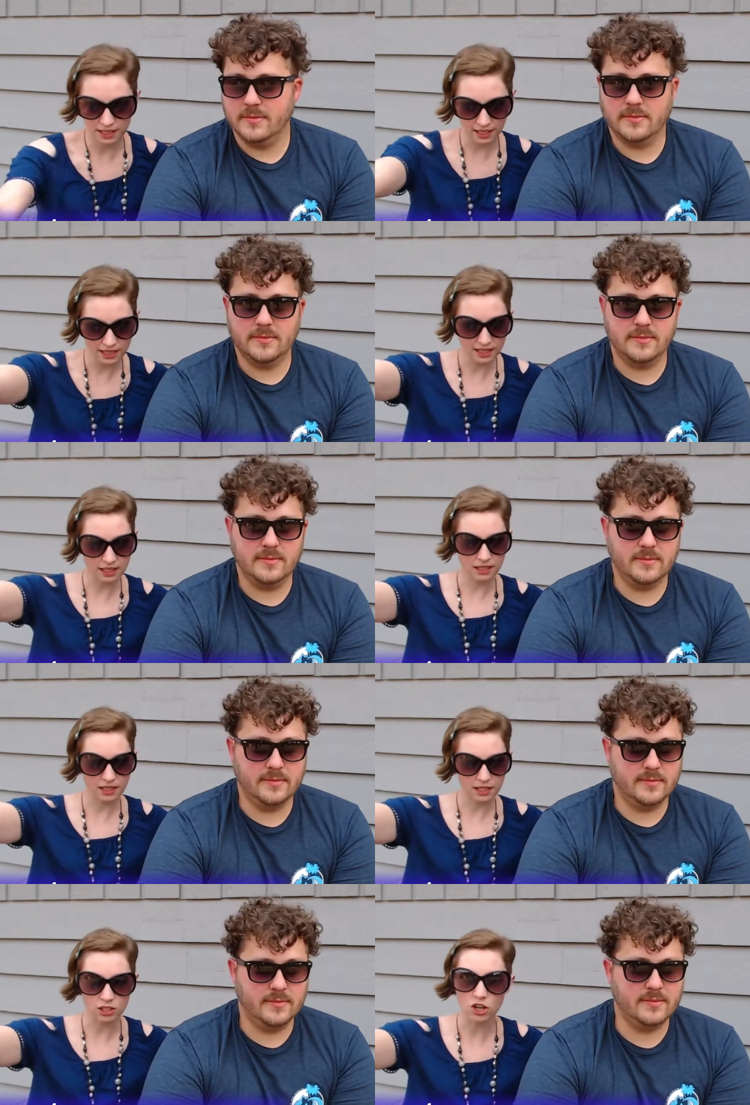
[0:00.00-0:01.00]
Speaker 1: this is the
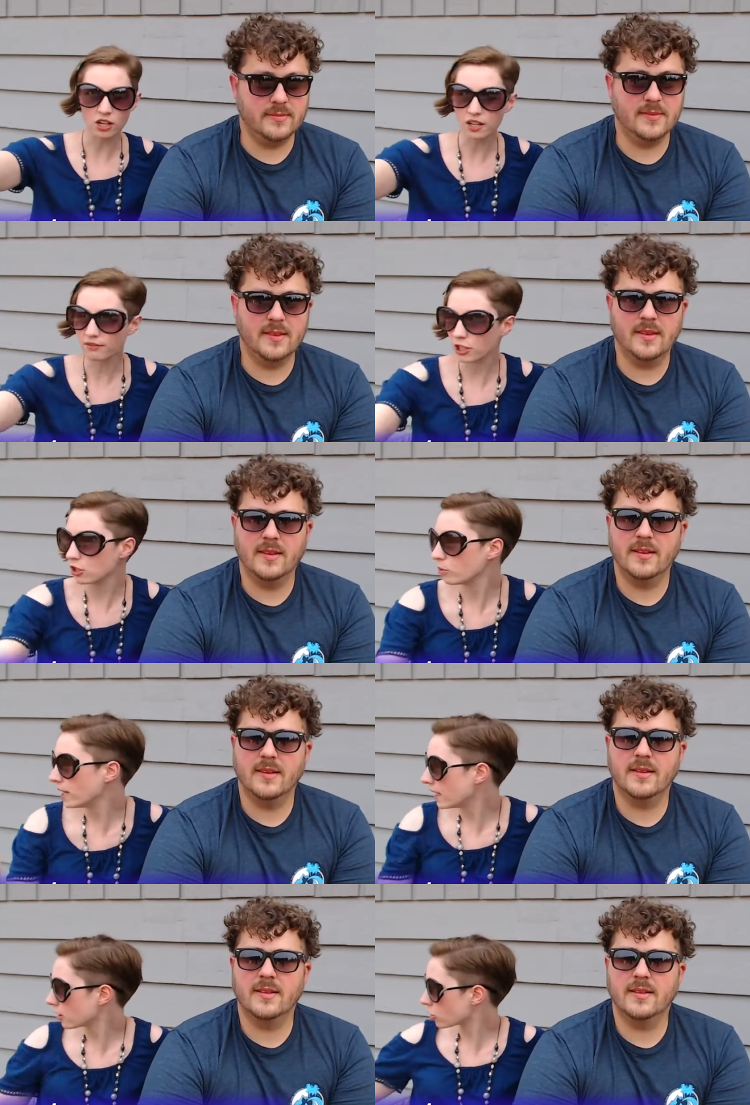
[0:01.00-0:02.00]
start of the new
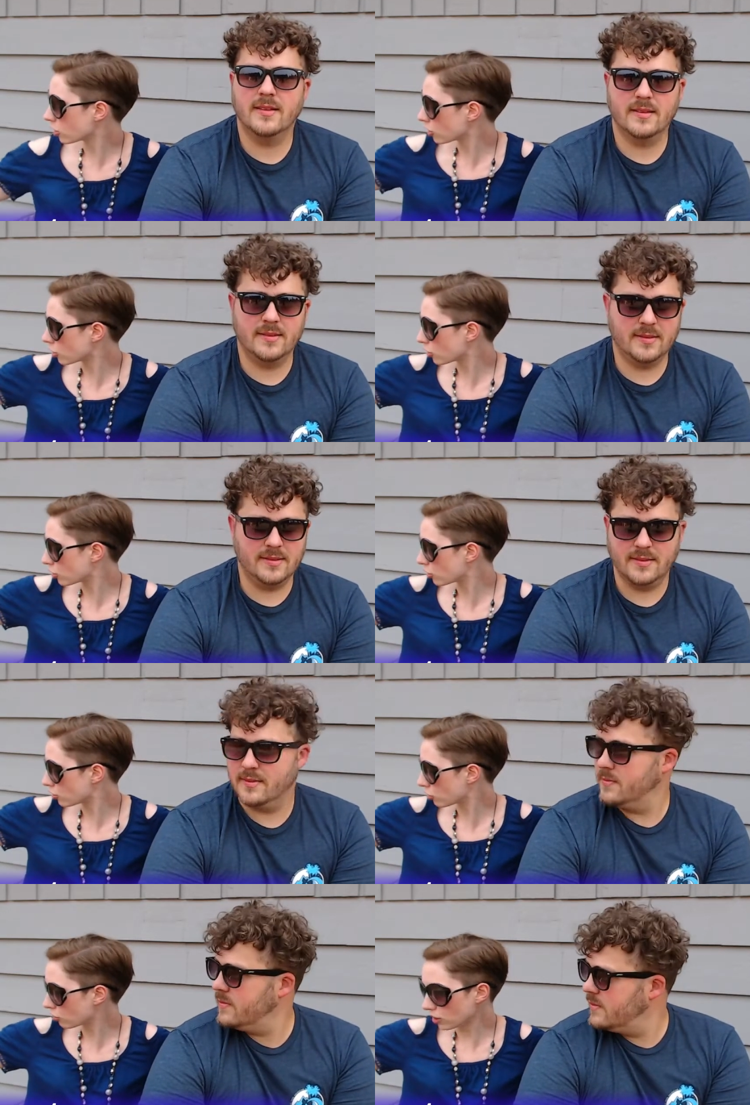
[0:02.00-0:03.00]
week,
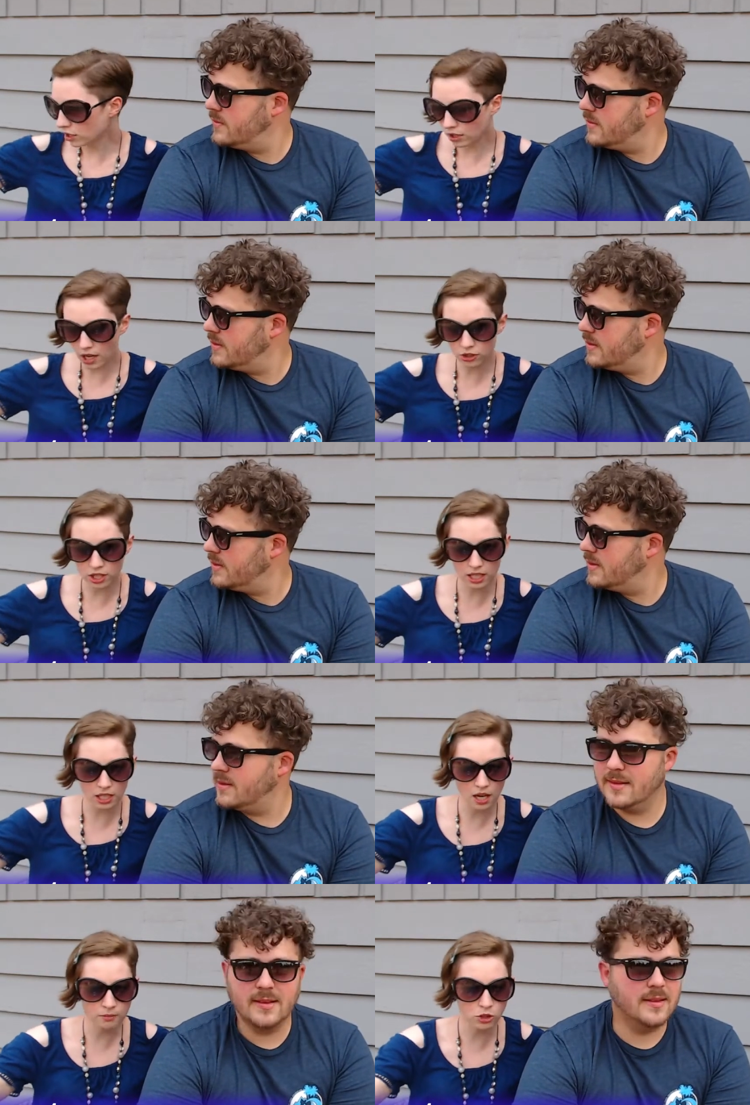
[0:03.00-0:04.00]
it's okay. She can
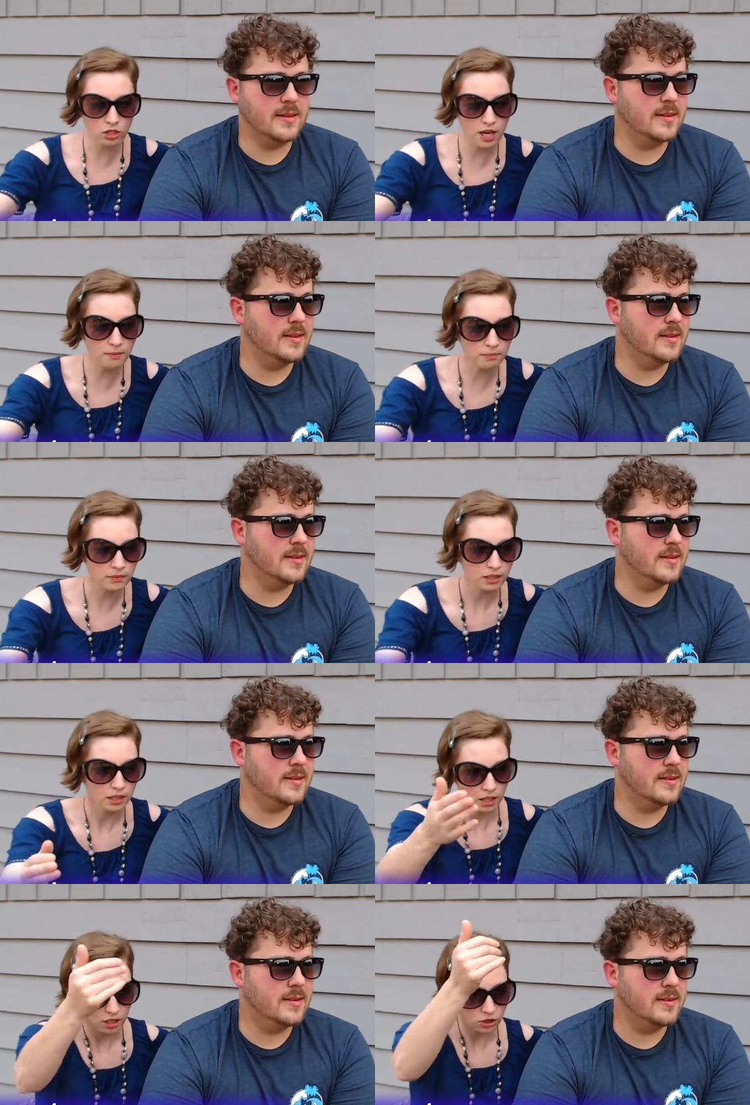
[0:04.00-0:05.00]
come. She'll come.
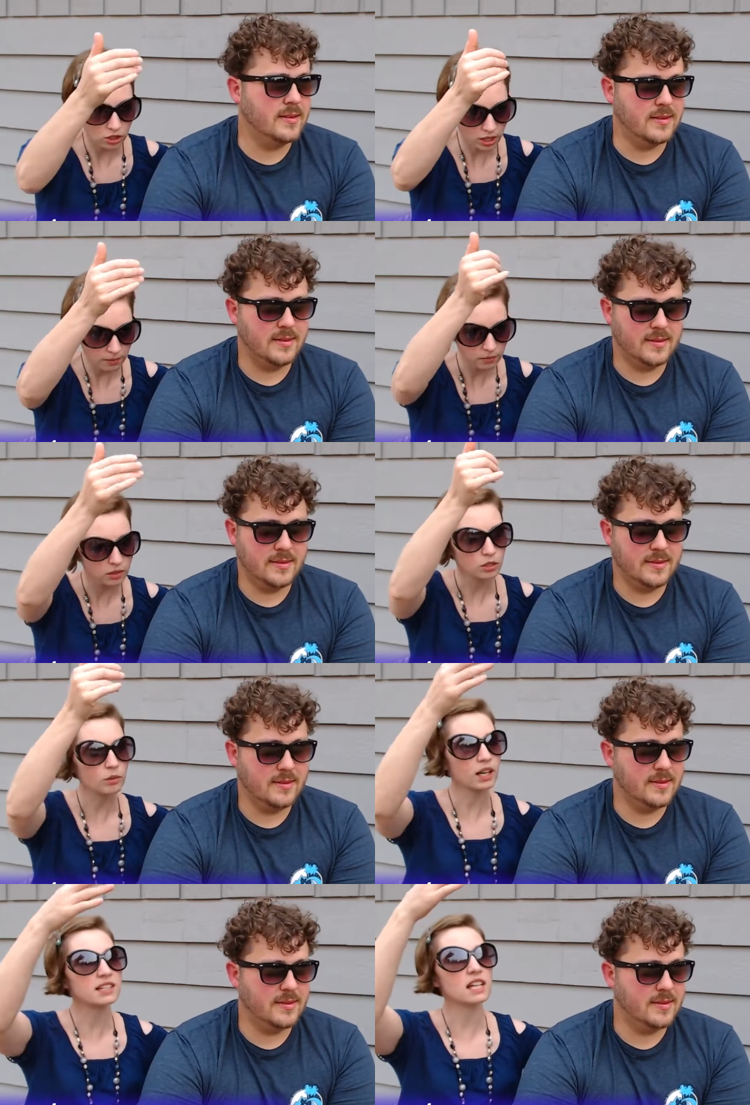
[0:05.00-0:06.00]
She'll come. You
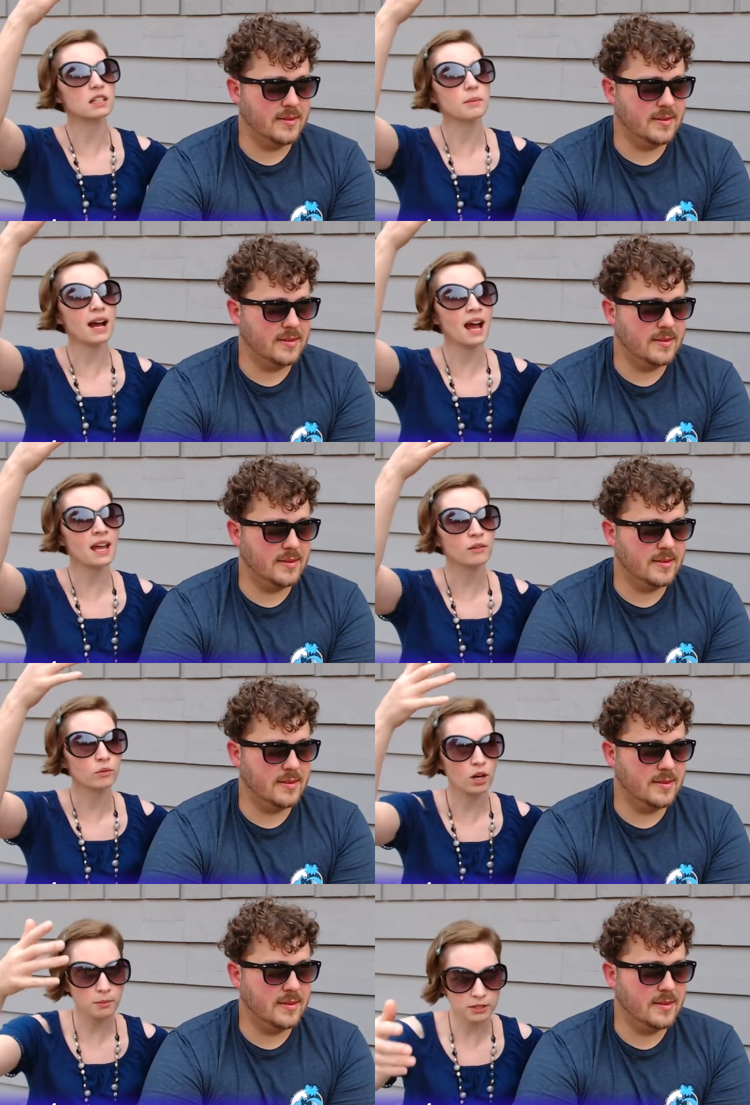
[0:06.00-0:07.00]
want to say goodbye? We're
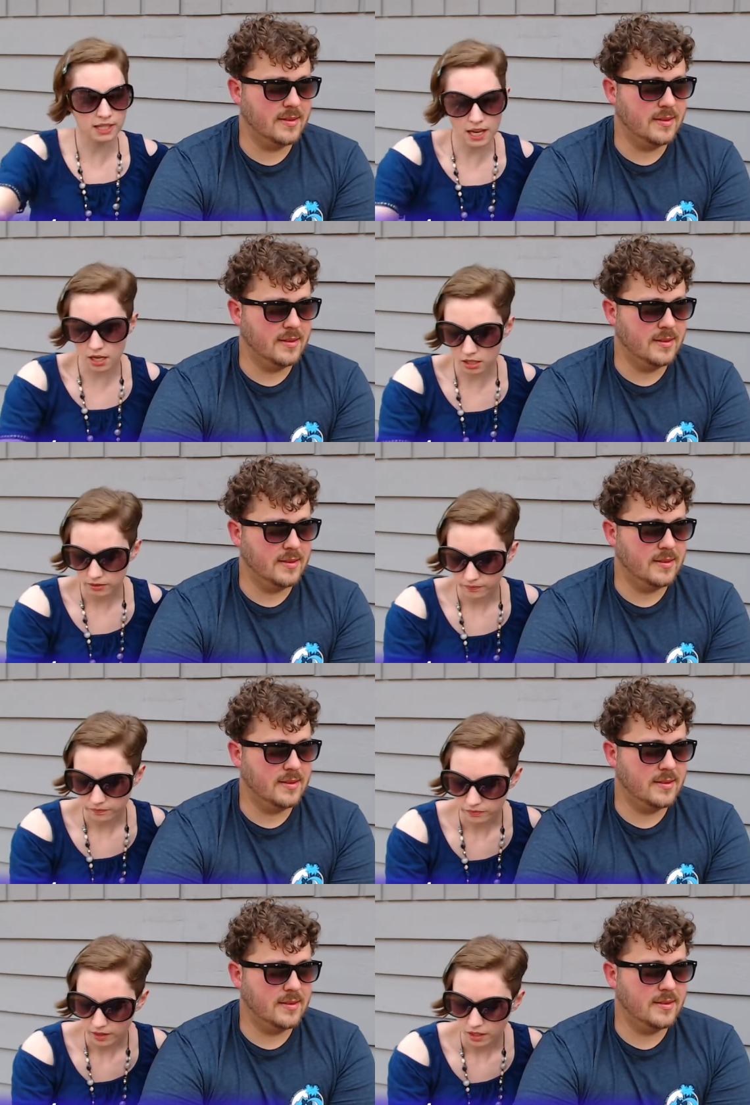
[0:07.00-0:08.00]
almost there.
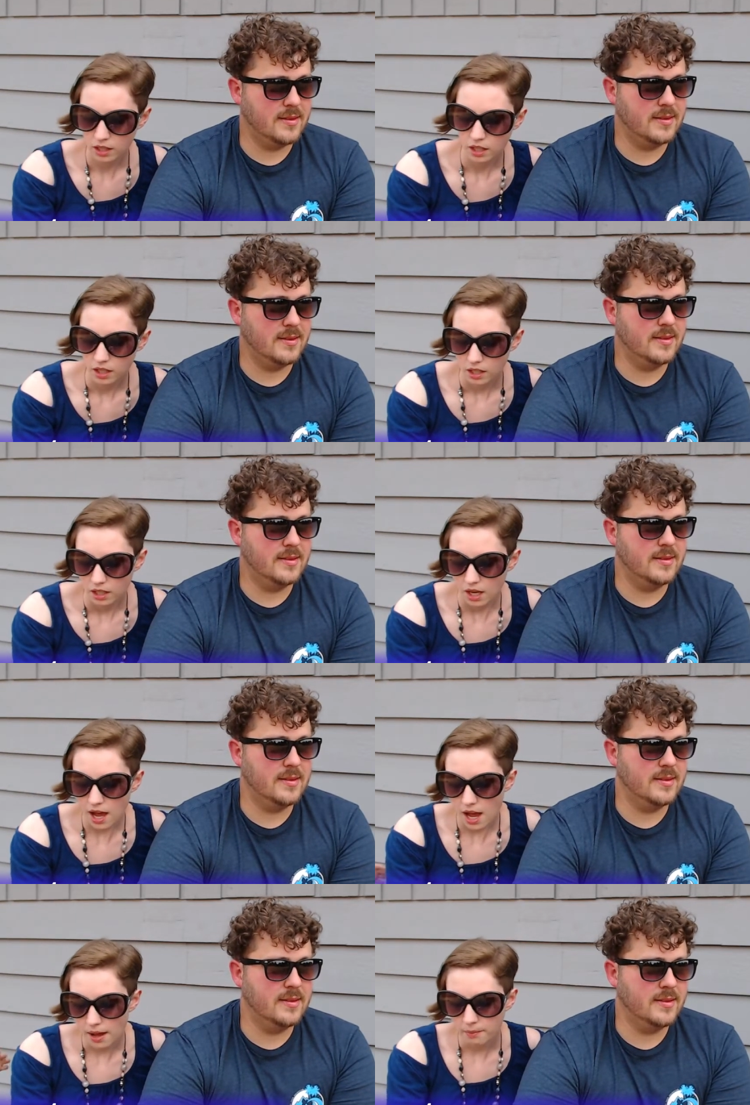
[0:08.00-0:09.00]

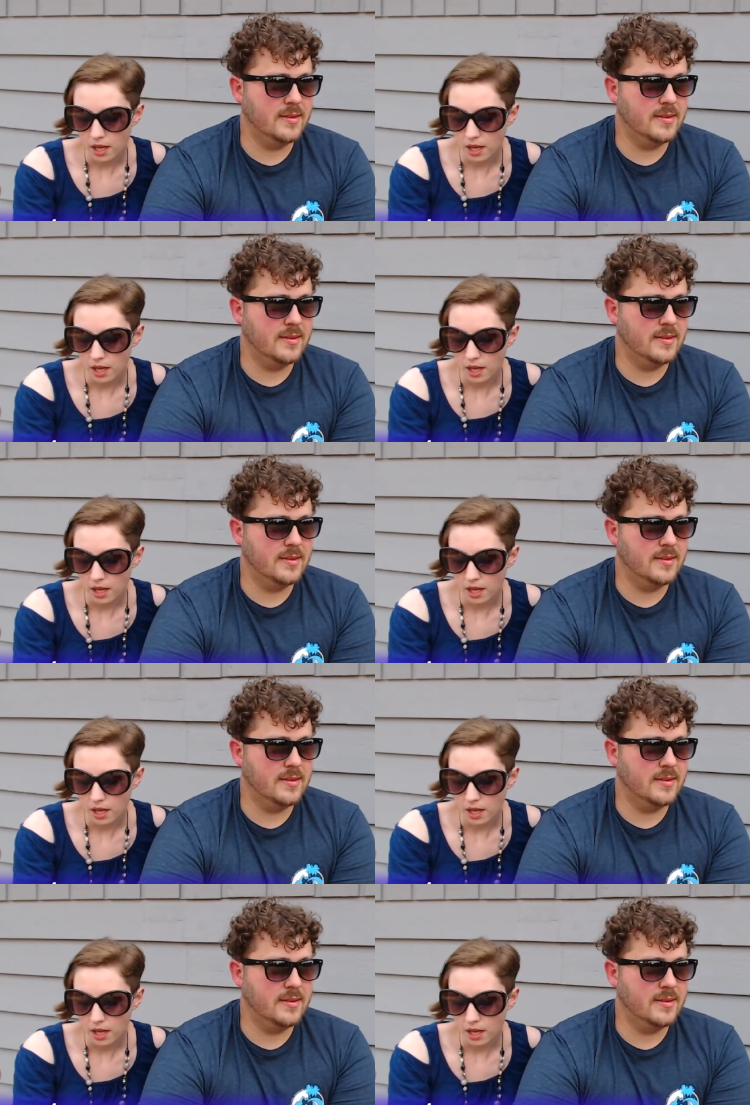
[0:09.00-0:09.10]
Um,